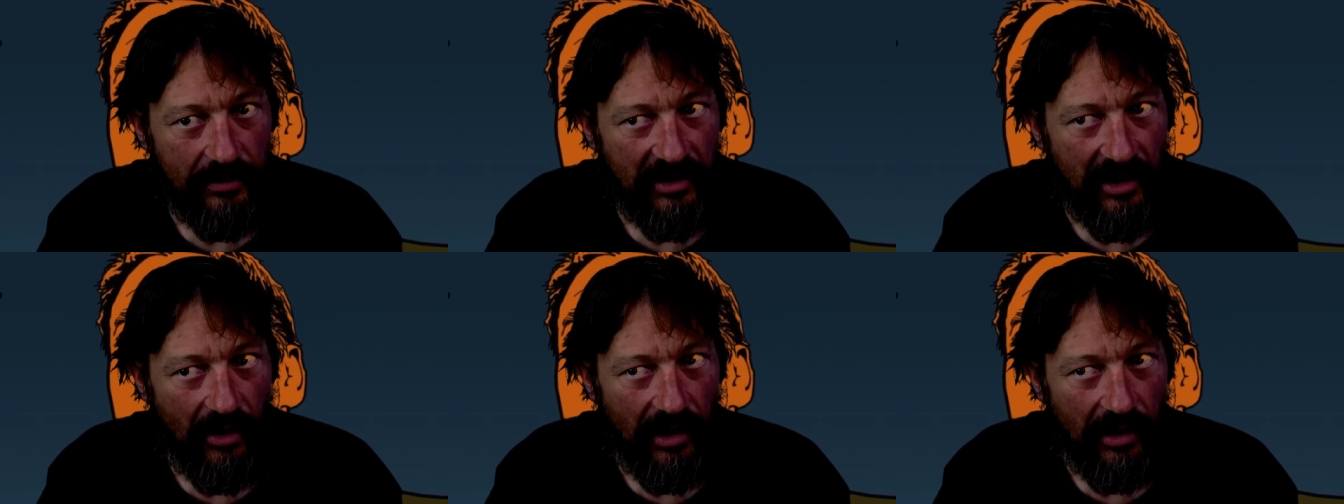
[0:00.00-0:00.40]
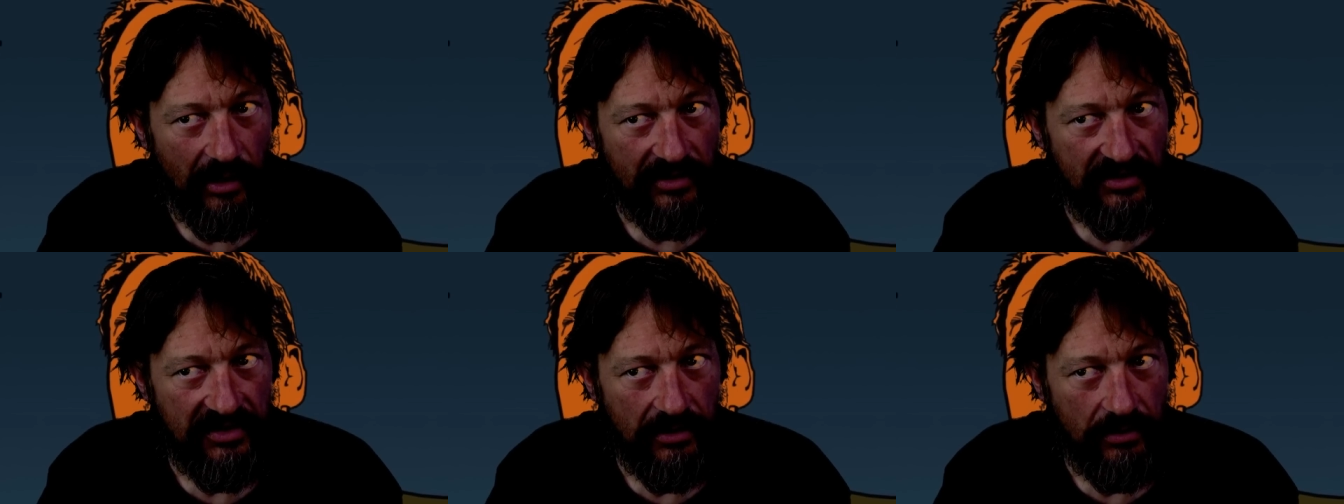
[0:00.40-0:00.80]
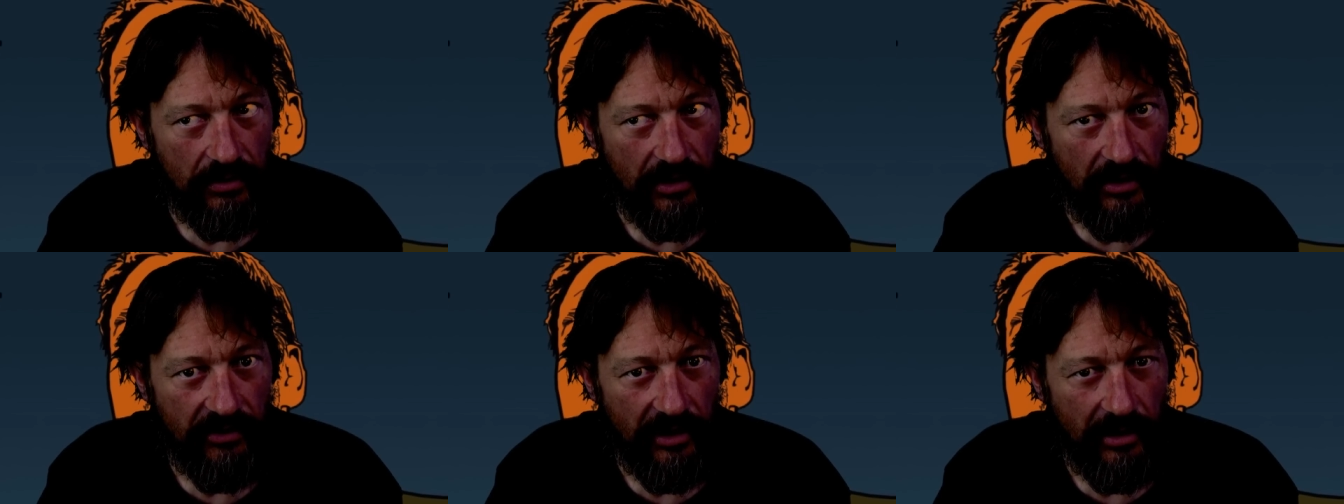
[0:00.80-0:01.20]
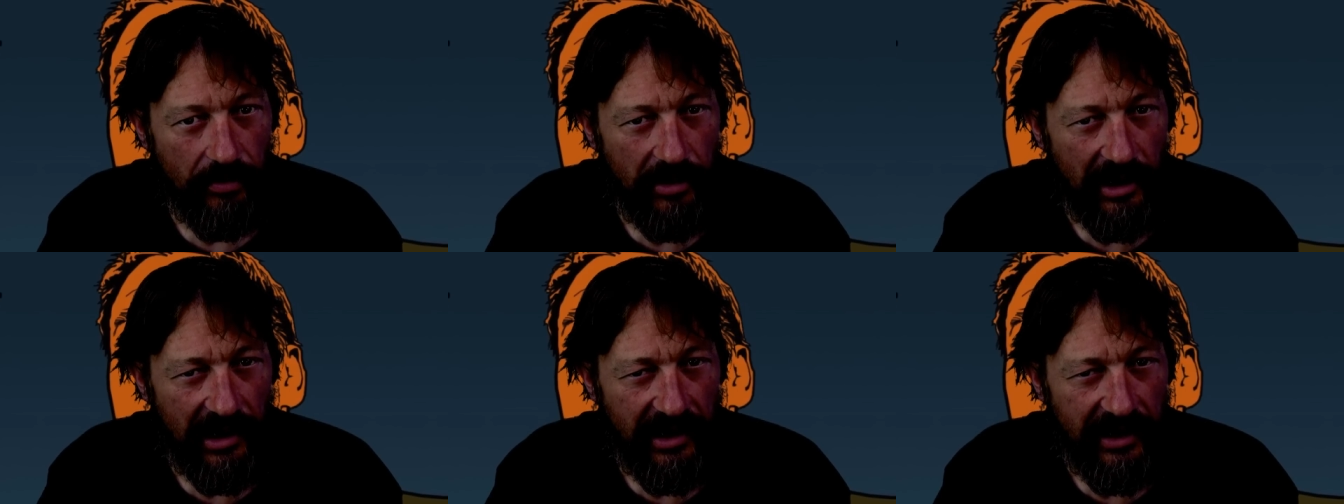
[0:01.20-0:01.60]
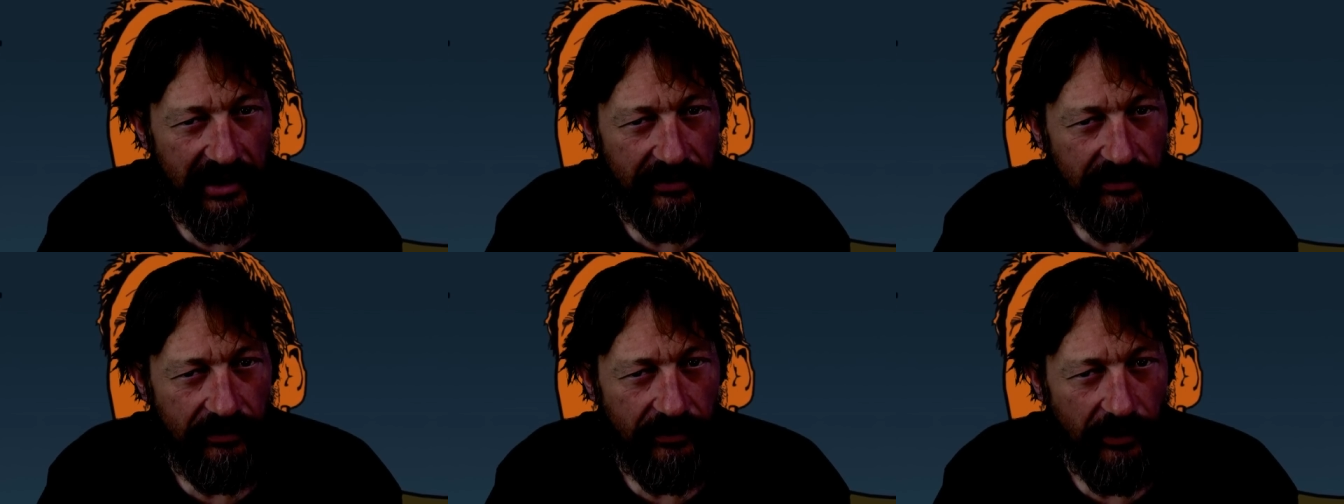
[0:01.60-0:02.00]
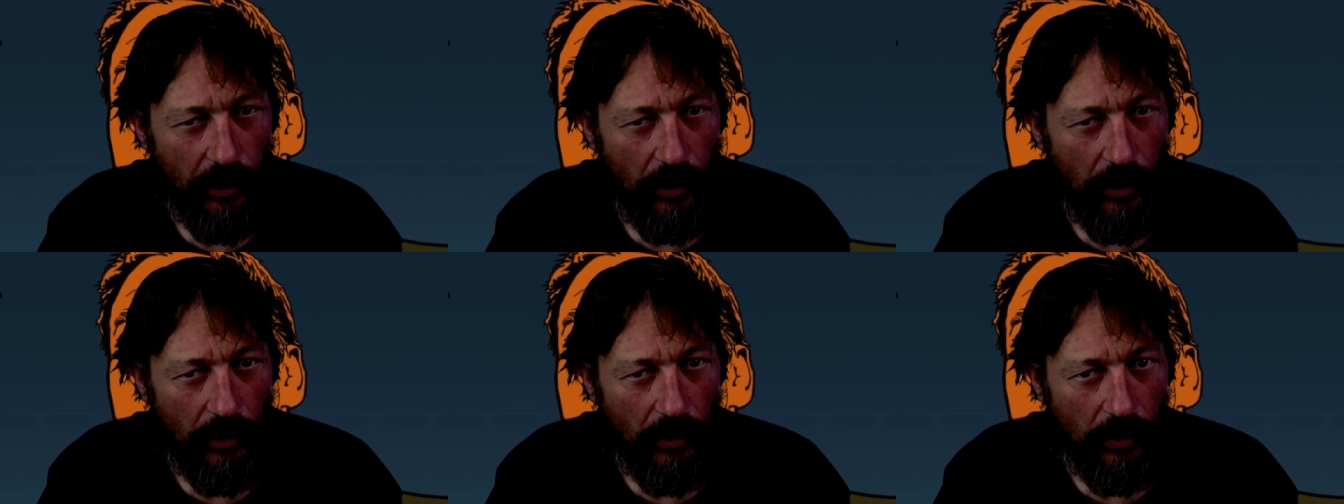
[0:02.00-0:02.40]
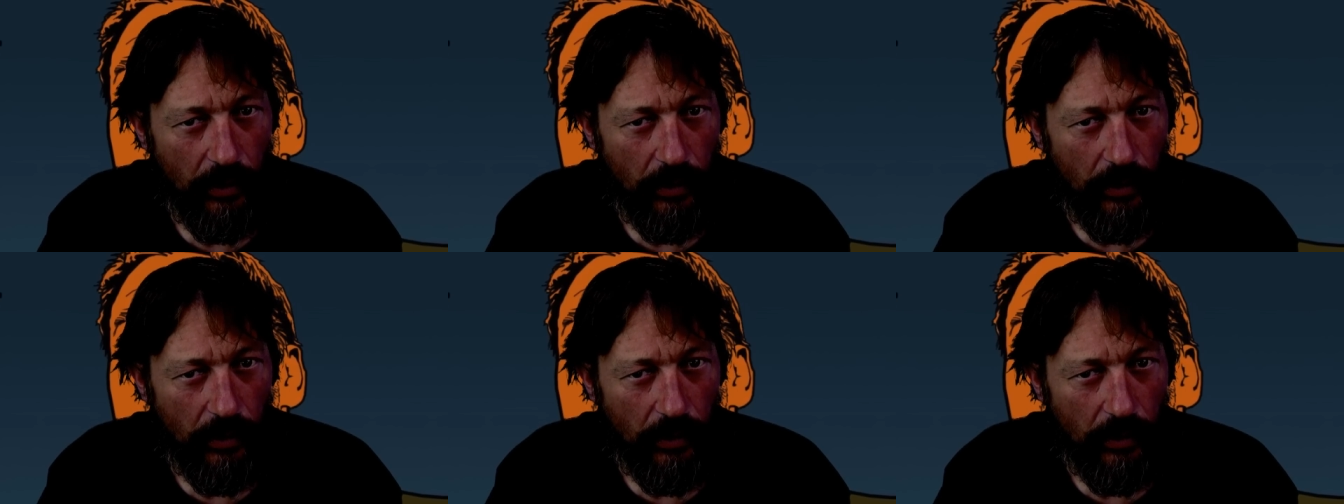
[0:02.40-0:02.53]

I'm going, I've still got the pain though.